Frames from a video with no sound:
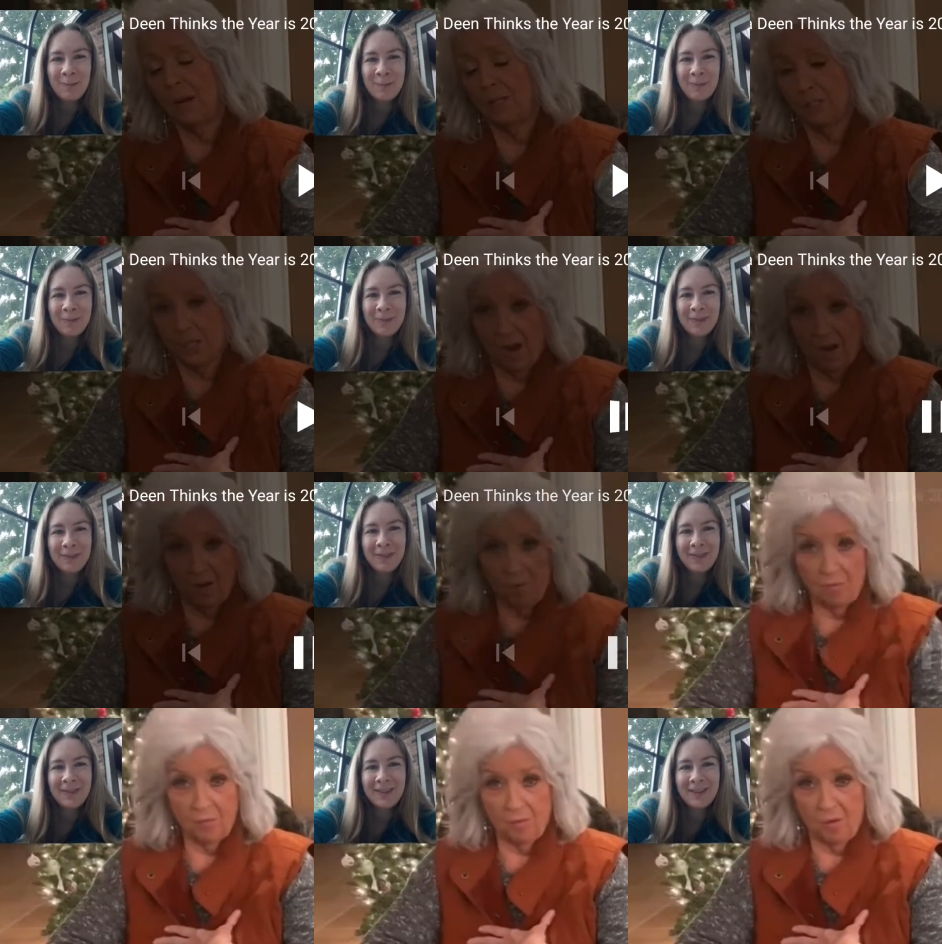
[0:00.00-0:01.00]
Speaker 1: Y'all,
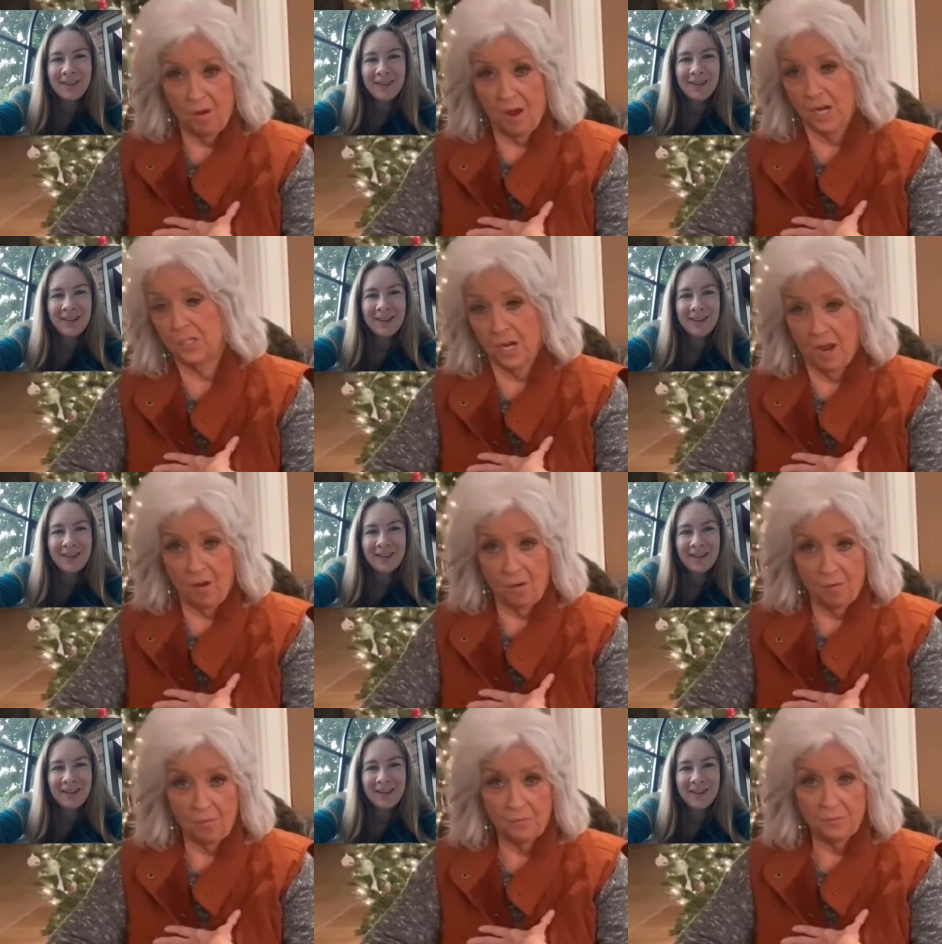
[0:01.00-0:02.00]
you
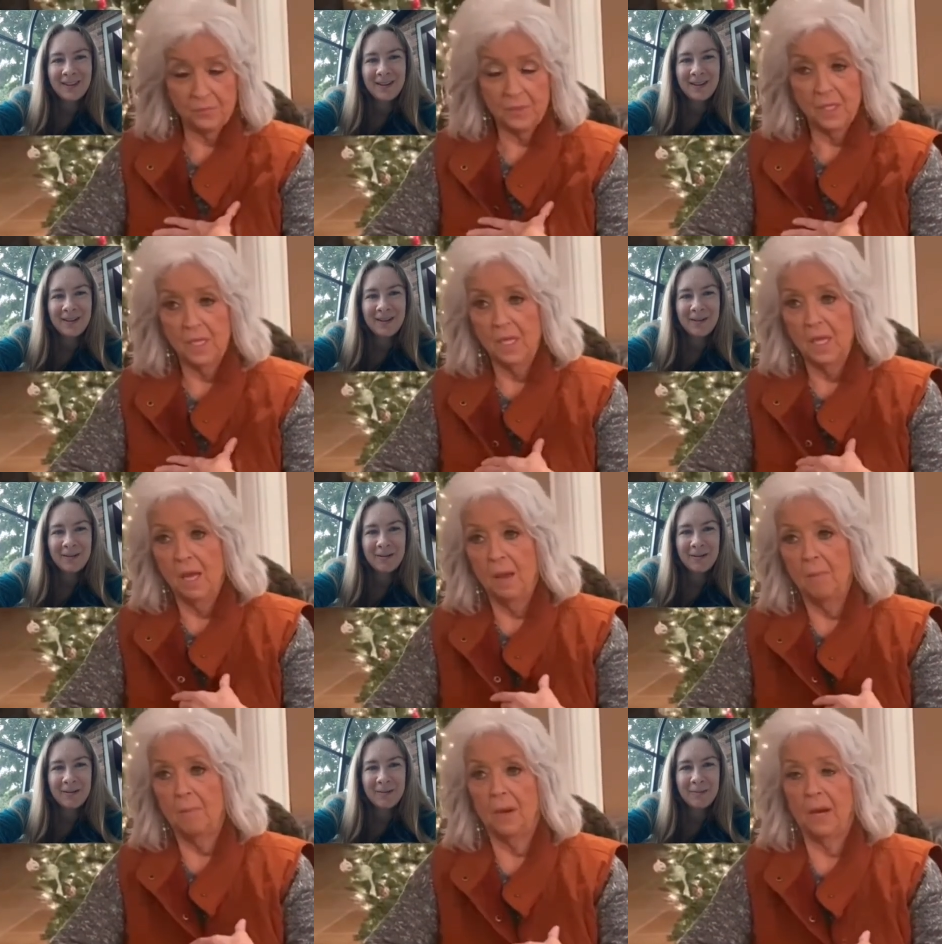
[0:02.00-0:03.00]

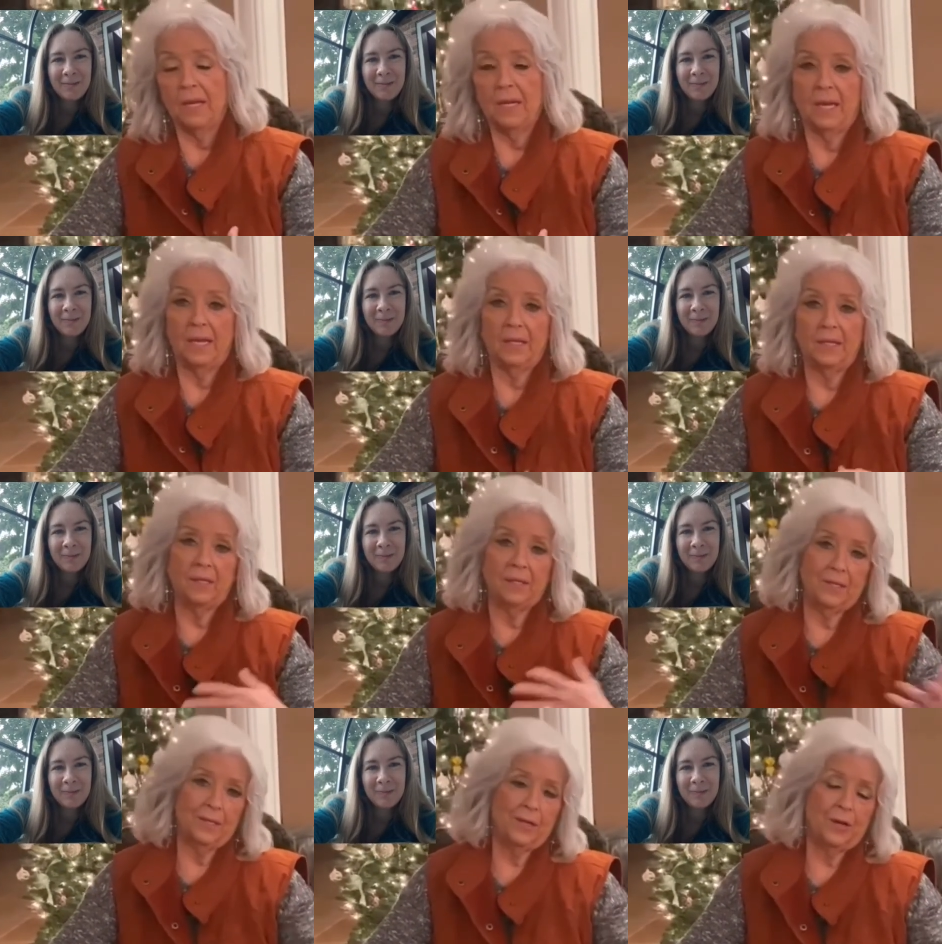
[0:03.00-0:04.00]
But,
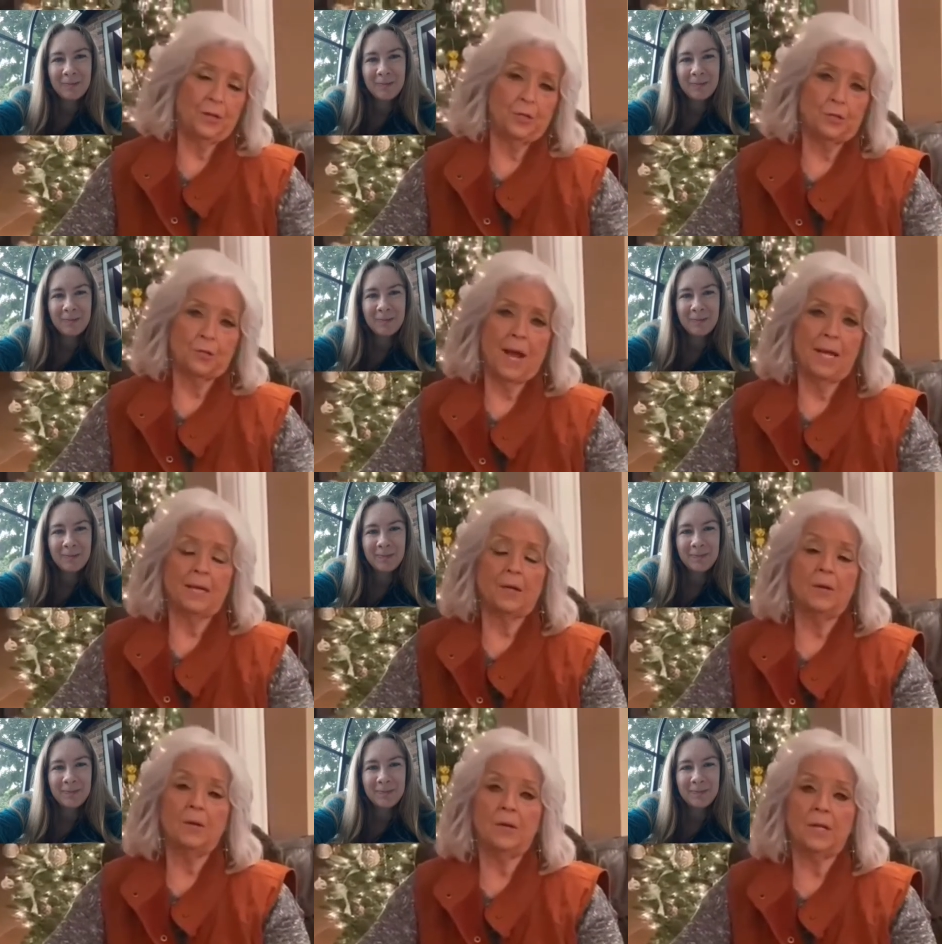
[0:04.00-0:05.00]
you know, you try to
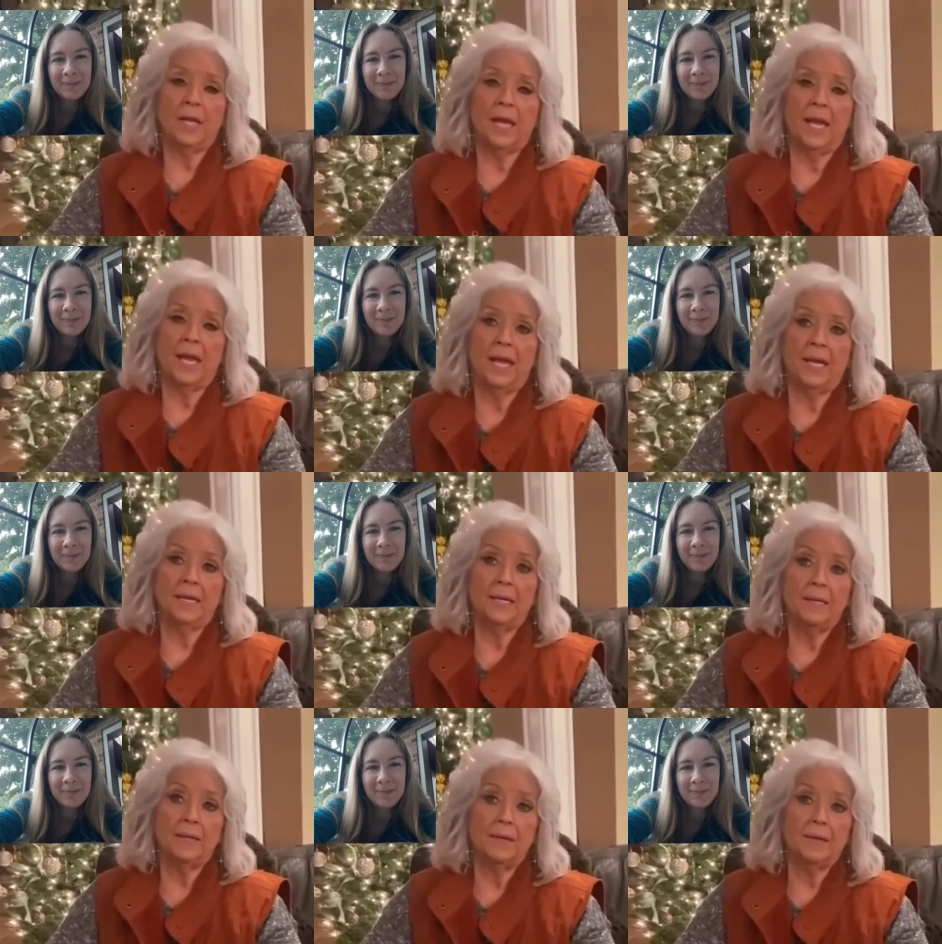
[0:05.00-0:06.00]
look at
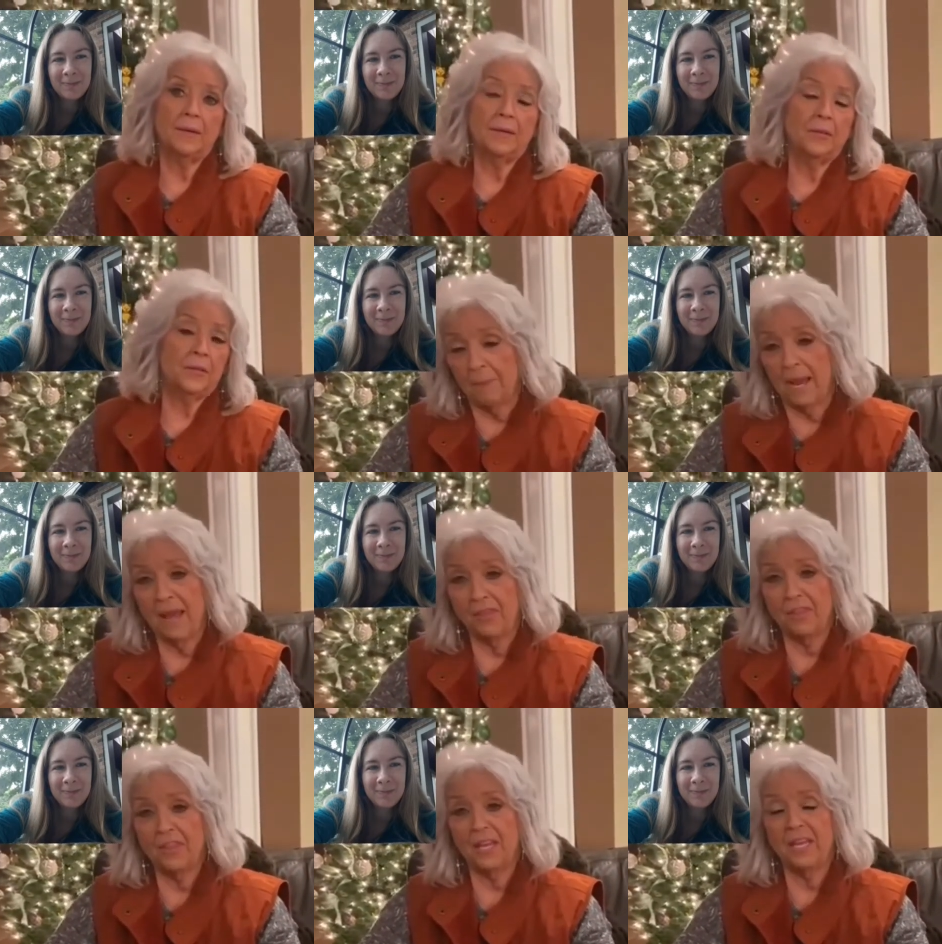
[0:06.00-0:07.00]
the bad
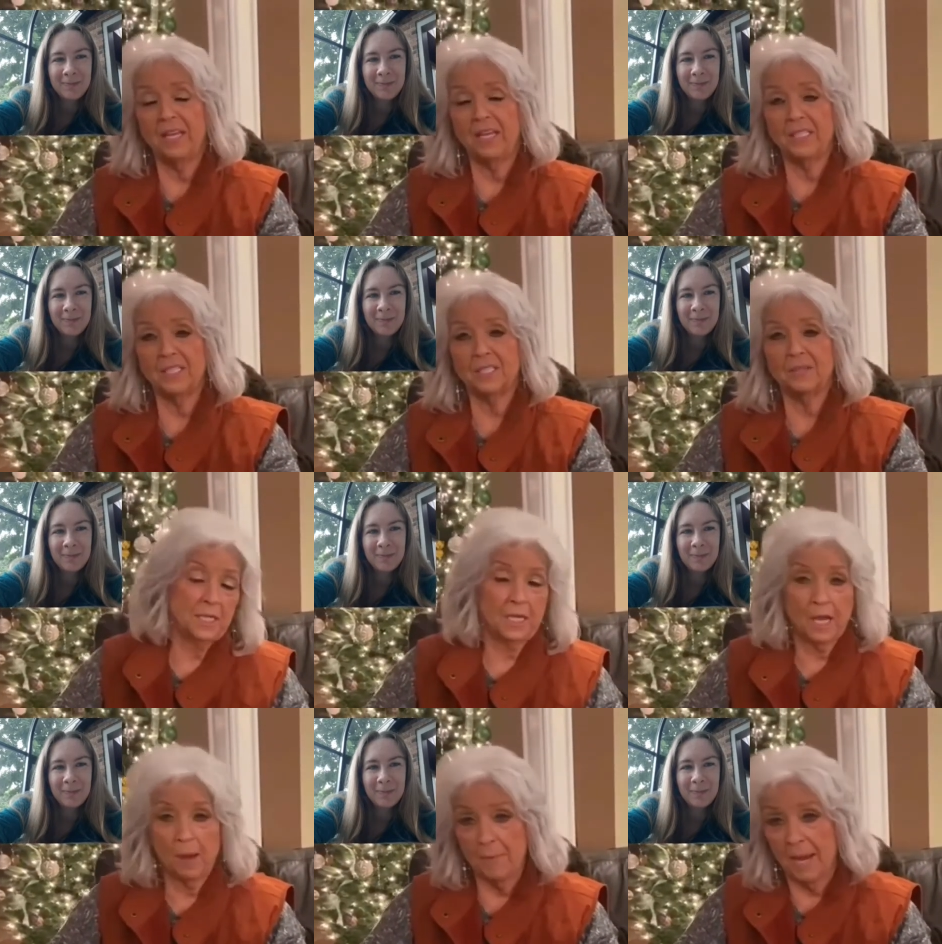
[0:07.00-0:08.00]
things that
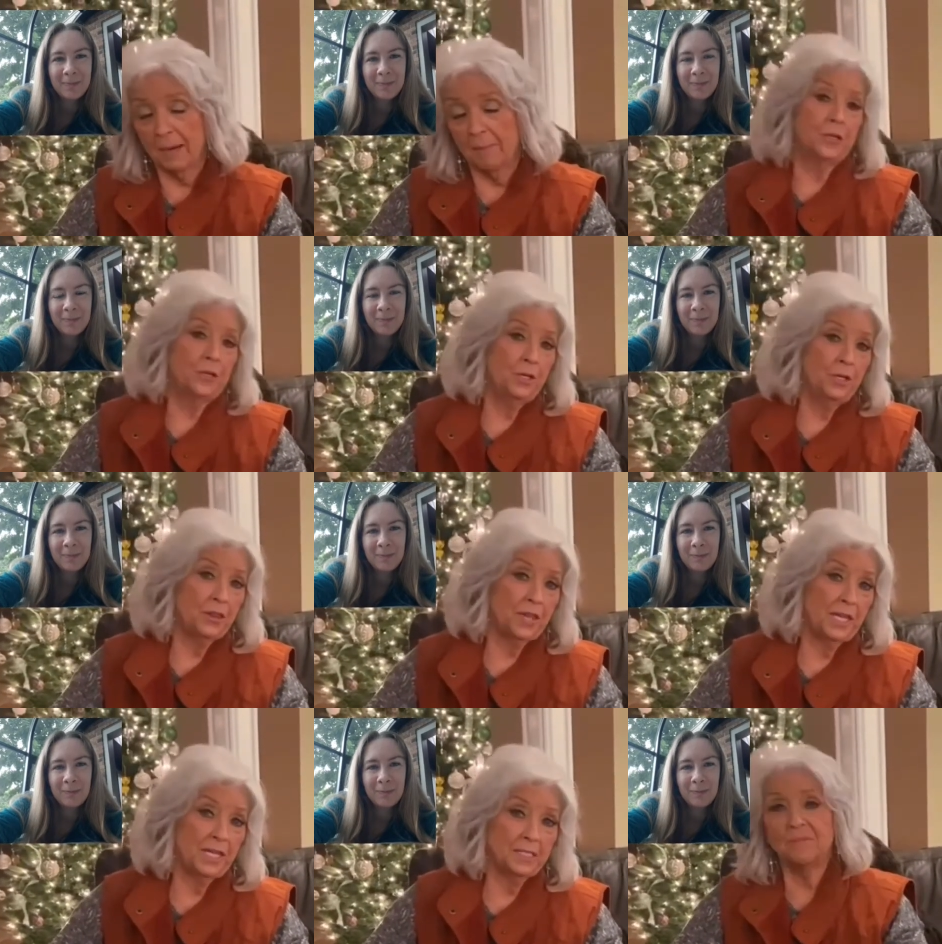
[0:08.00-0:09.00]
come out of the good
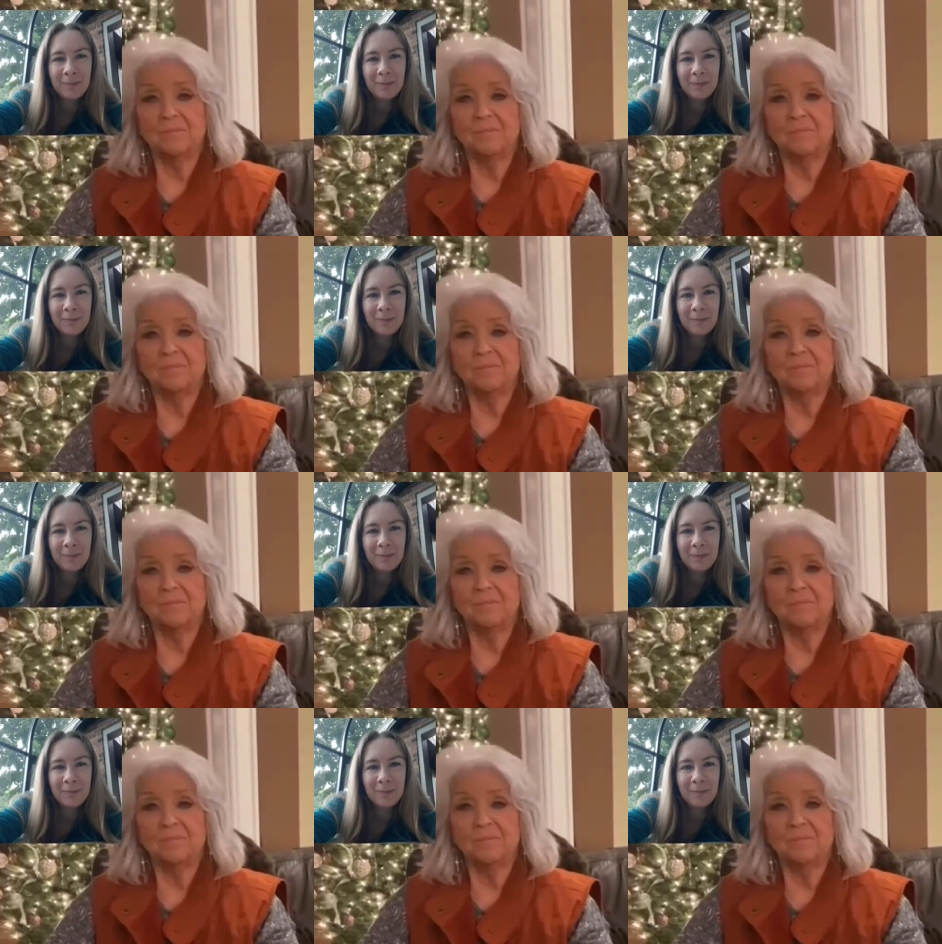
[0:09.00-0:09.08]
things.